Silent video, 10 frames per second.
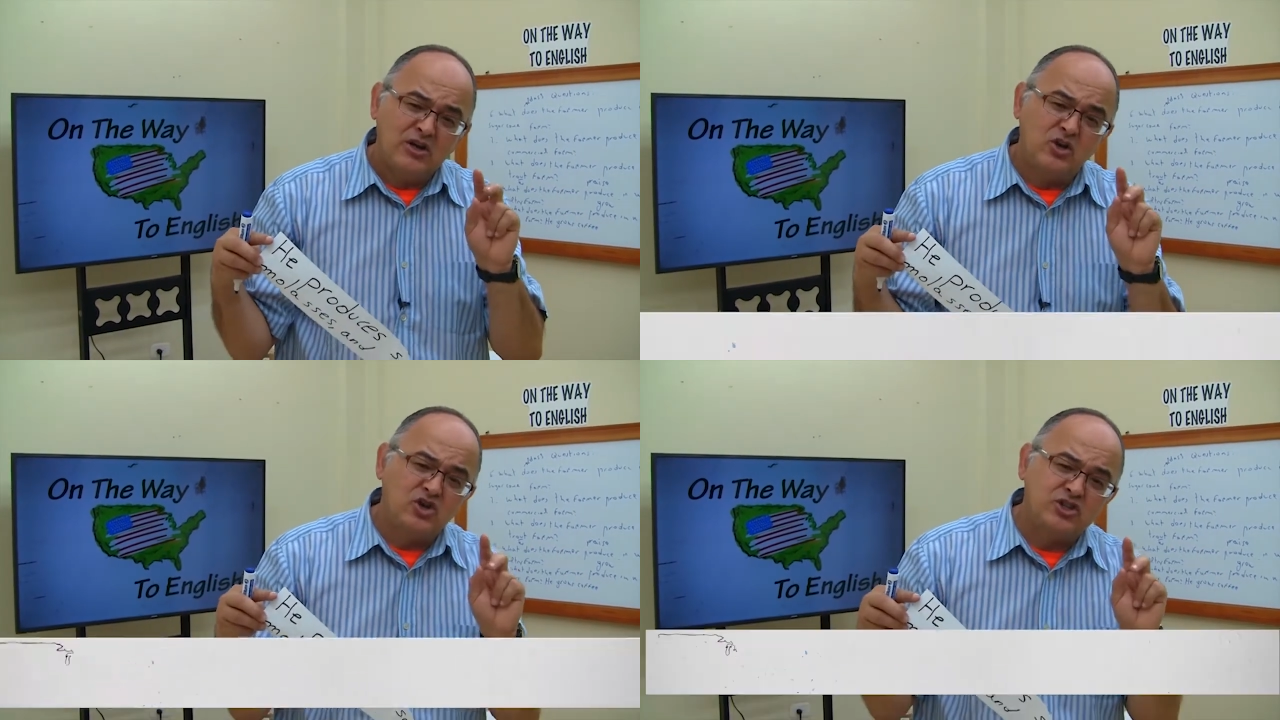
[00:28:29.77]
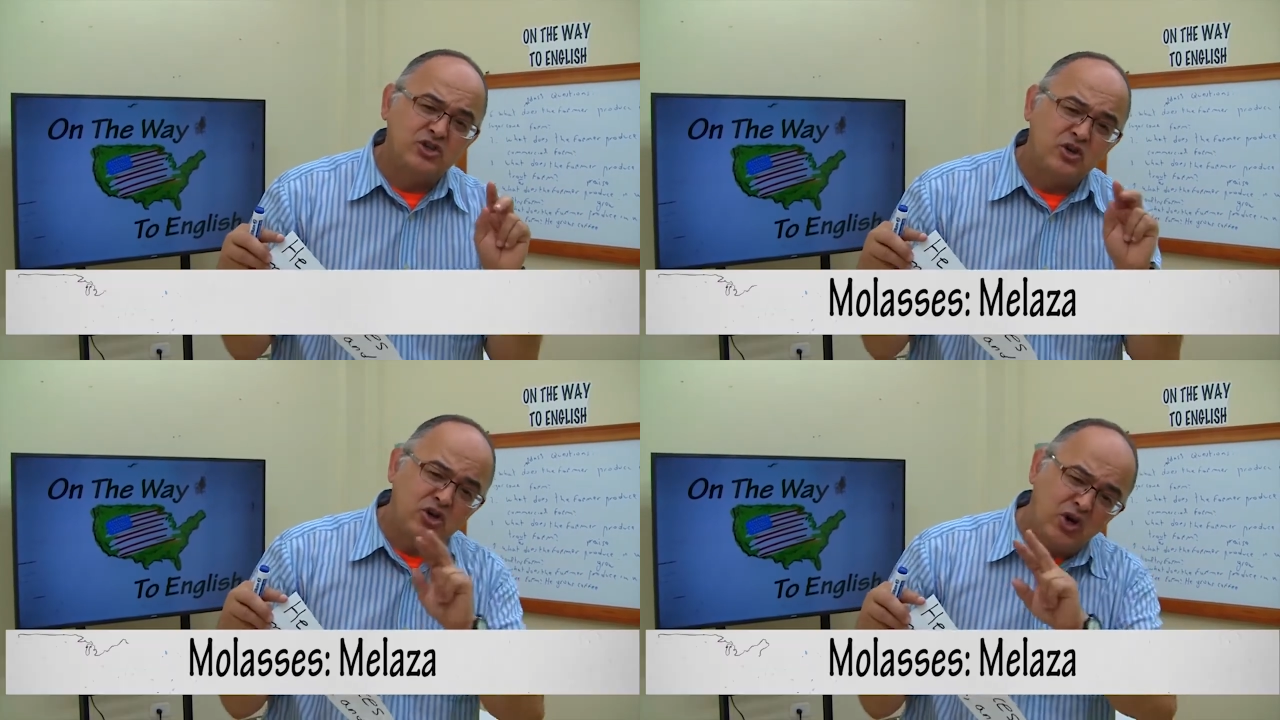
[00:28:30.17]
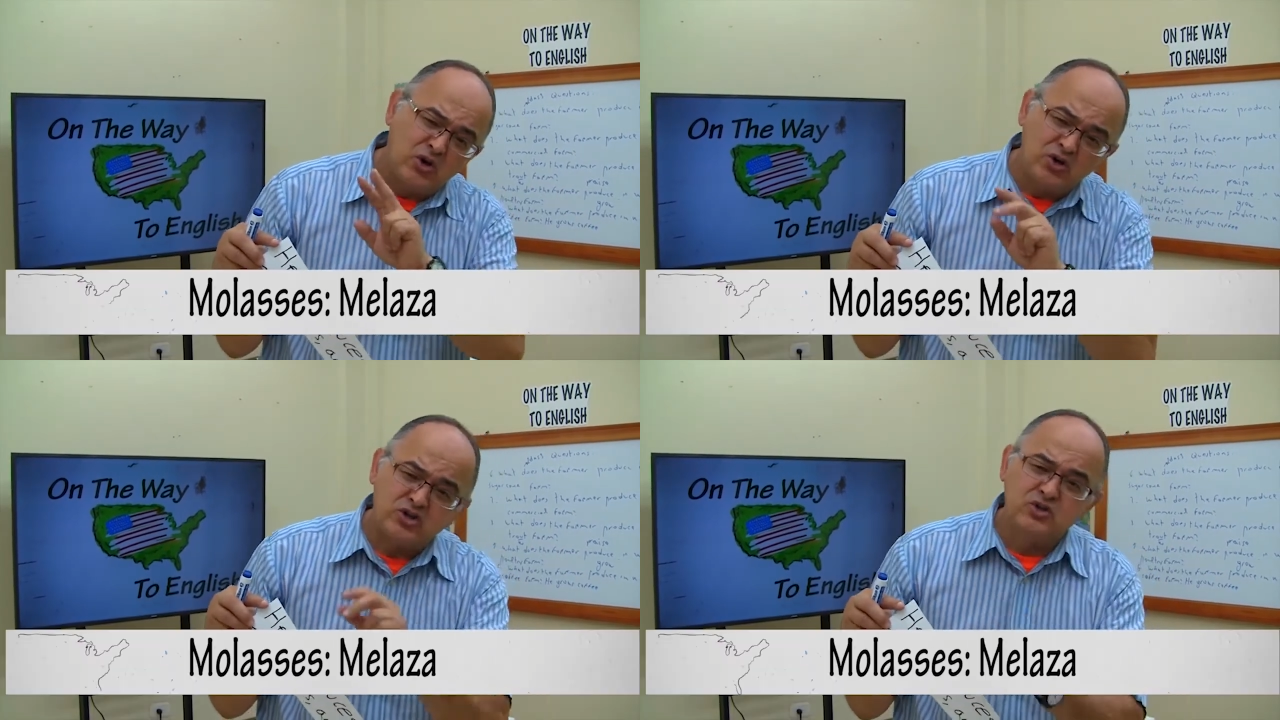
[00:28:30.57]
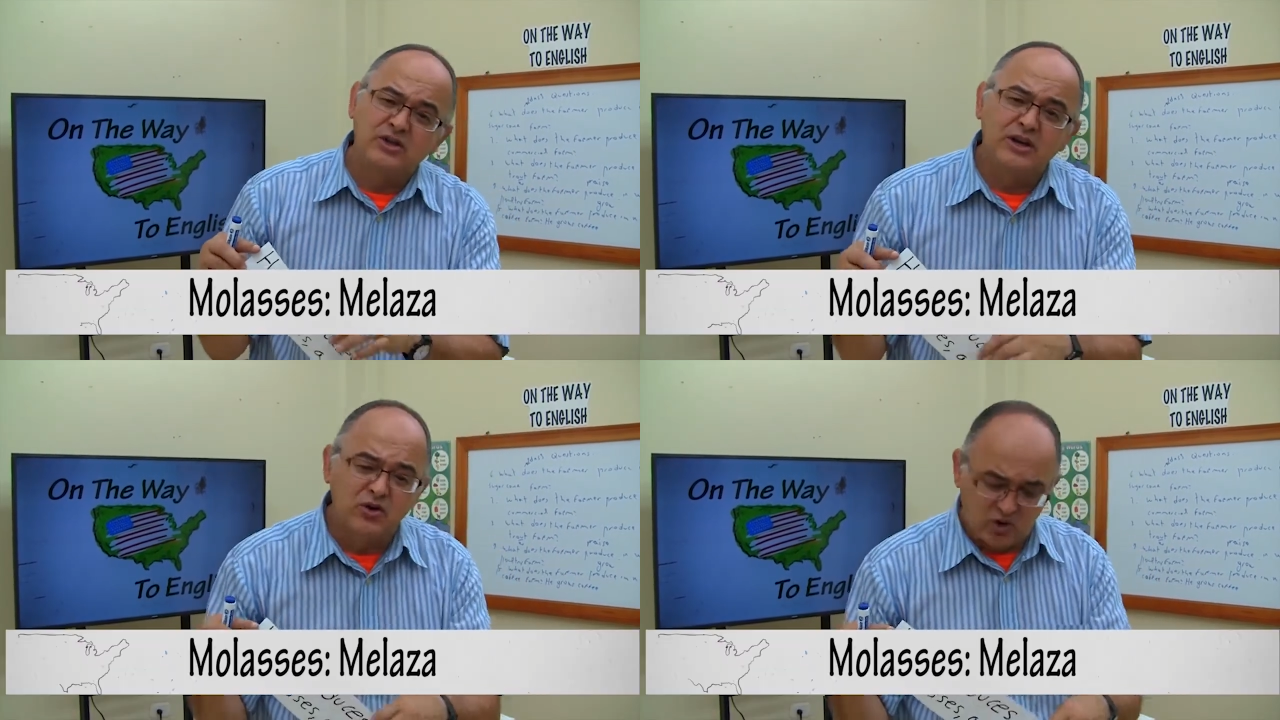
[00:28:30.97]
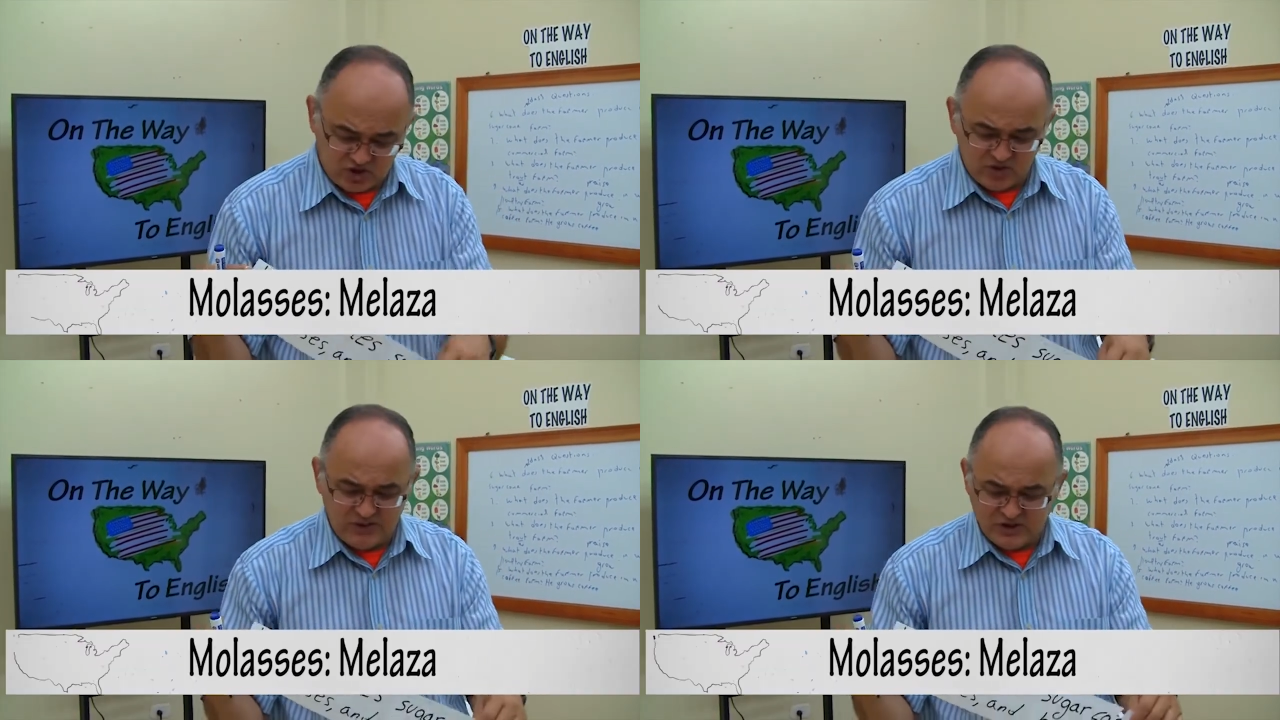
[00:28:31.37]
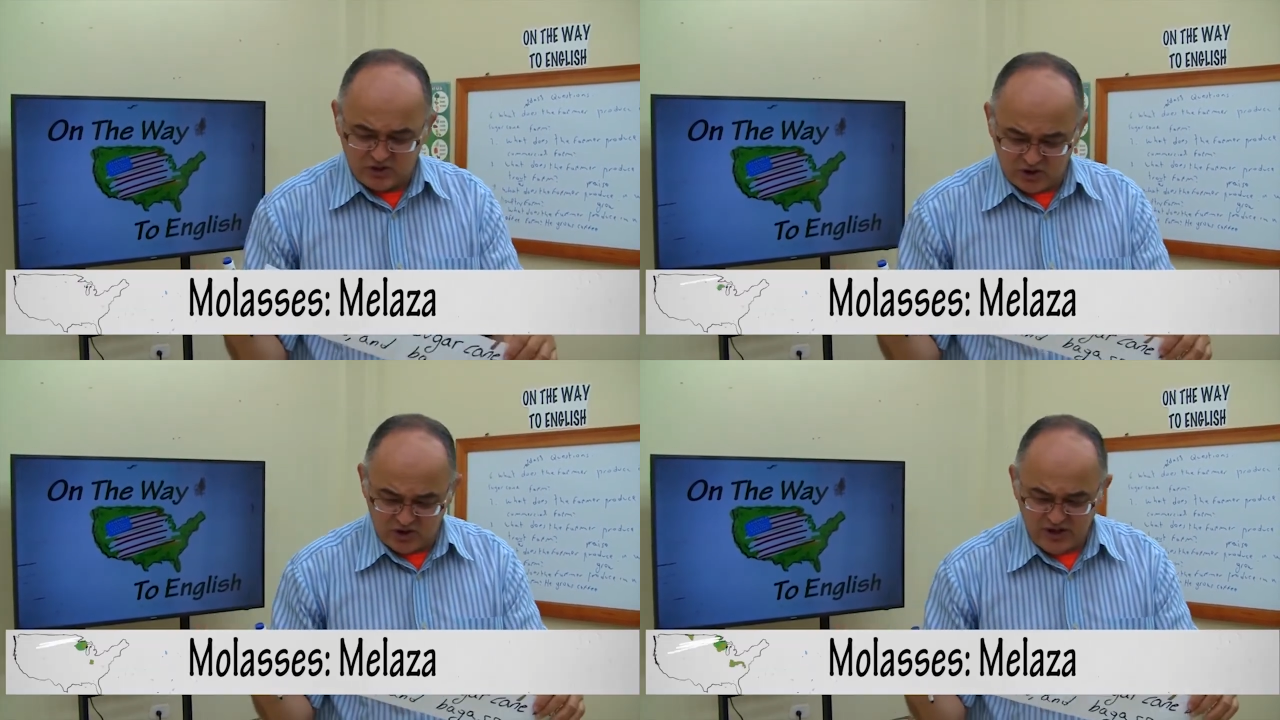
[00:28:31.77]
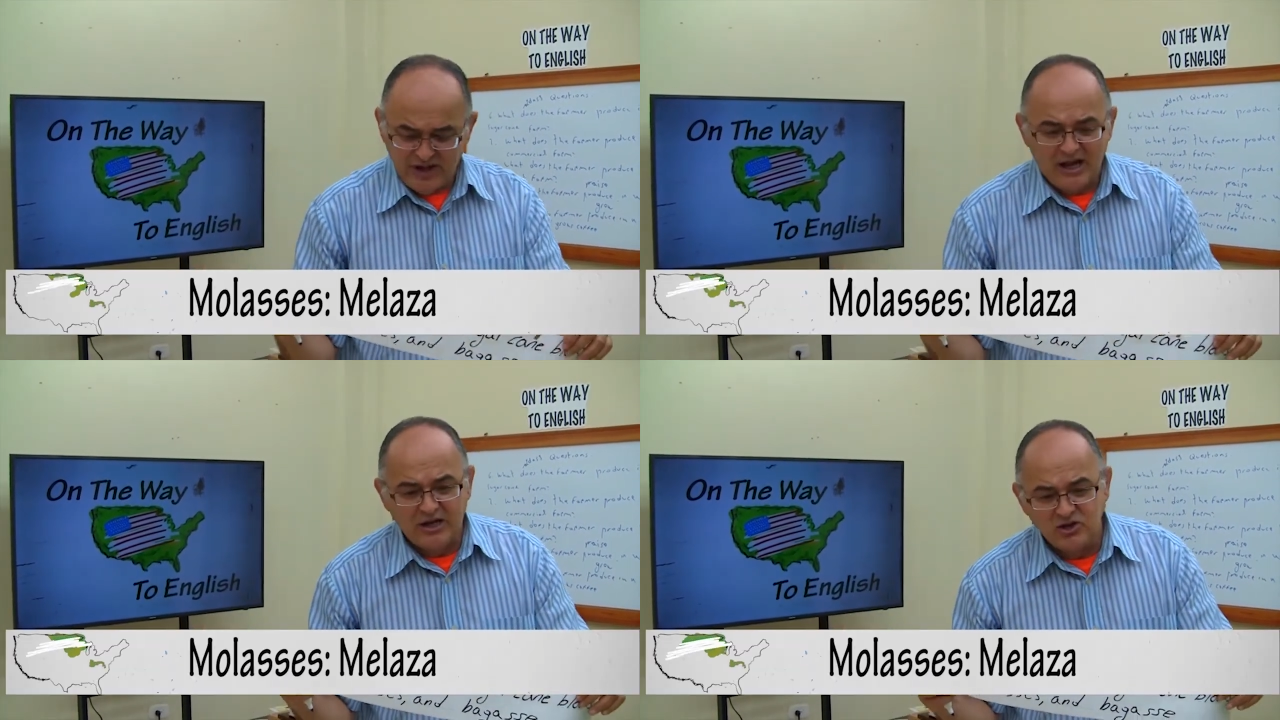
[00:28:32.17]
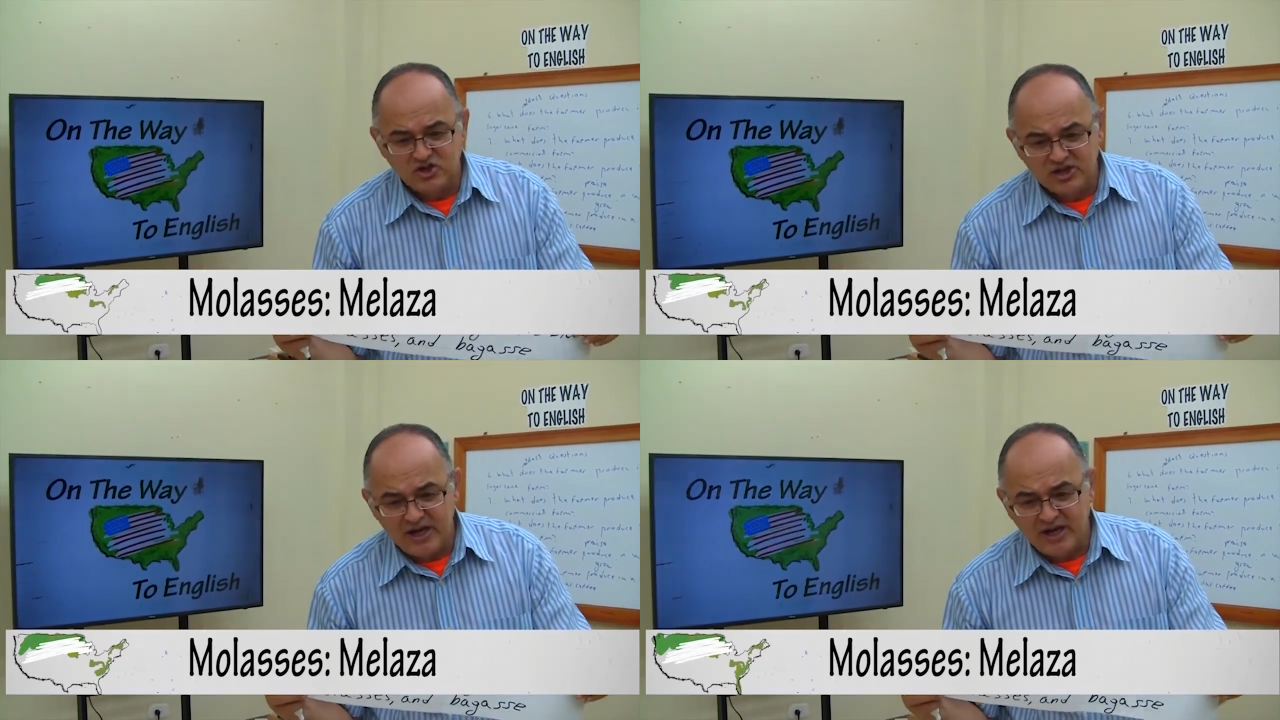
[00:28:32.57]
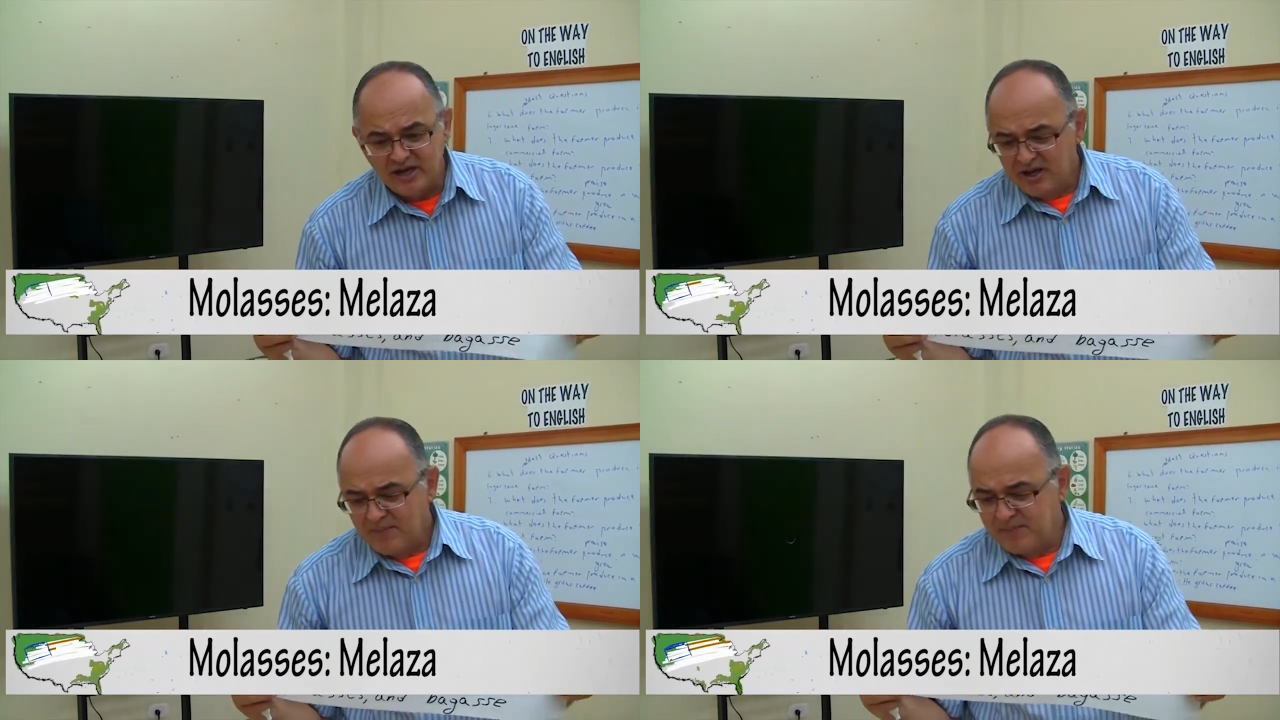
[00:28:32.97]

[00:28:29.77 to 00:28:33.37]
You go to the grocery store and you say,